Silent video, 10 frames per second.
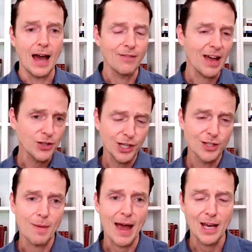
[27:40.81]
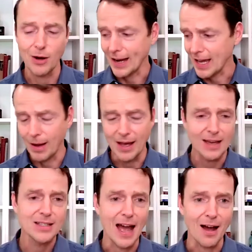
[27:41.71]
I've got chickens back here. I get my
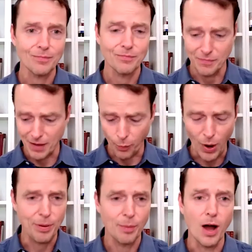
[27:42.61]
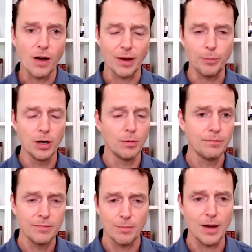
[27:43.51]
eggs out, I wipe them off, I put
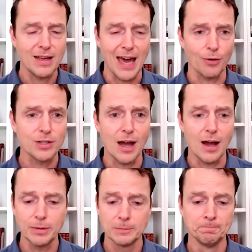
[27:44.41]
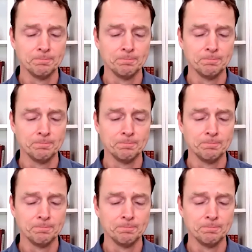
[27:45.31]
them in my countertop.